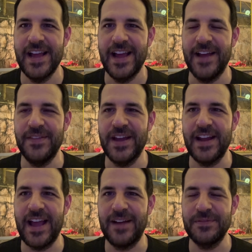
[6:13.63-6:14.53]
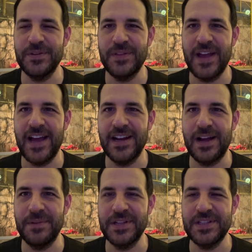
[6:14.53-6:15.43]
And then after that,
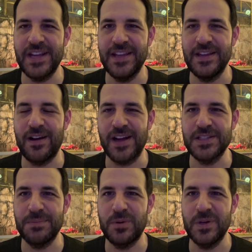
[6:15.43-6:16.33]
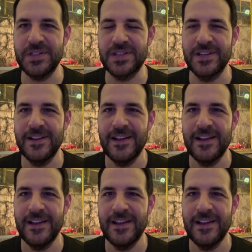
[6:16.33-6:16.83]
I'm gonna say the octopus.